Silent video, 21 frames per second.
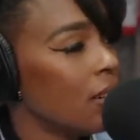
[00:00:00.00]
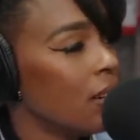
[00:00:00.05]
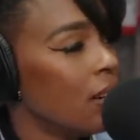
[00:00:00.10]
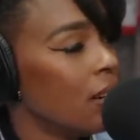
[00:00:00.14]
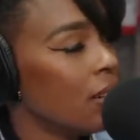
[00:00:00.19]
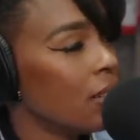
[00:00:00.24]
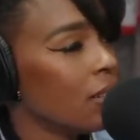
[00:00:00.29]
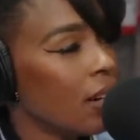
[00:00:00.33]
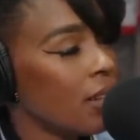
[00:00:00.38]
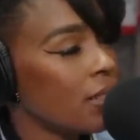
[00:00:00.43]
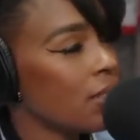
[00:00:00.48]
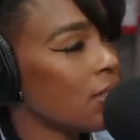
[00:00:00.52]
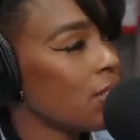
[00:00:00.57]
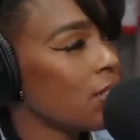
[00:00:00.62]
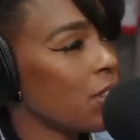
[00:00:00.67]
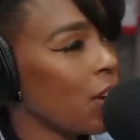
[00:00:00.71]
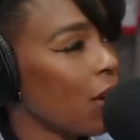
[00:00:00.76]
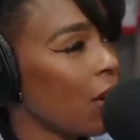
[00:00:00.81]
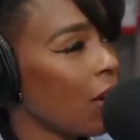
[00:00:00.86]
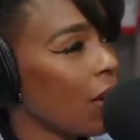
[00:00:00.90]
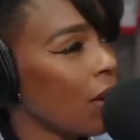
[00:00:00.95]

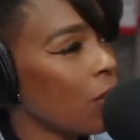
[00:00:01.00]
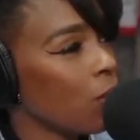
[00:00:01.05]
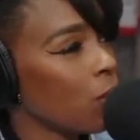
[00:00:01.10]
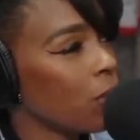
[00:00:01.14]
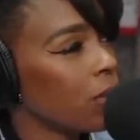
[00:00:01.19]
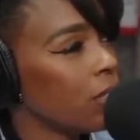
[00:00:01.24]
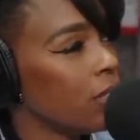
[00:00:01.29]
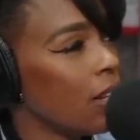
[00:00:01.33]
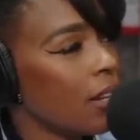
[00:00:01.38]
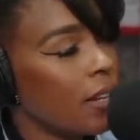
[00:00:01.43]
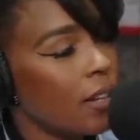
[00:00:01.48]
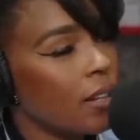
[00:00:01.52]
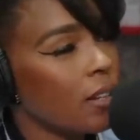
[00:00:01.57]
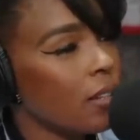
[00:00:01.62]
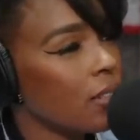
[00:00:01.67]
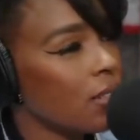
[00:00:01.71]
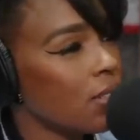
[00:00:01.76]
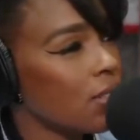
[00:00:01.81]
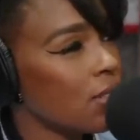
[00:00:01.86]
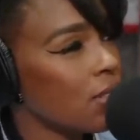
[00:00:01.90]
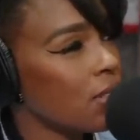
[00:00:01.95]
unnecessary,
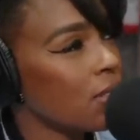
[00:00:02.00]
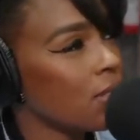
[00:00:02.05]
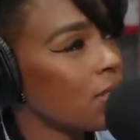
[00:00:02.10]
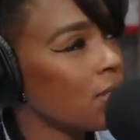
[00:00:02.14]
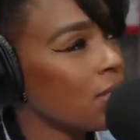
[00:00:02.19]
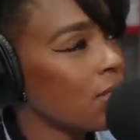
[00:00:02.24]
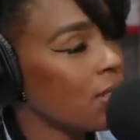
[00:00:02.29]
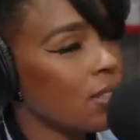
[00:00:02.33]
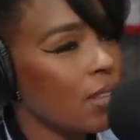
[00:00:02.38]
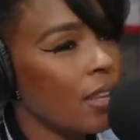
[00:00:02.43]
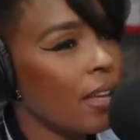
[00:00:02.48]
ridiculous yeah.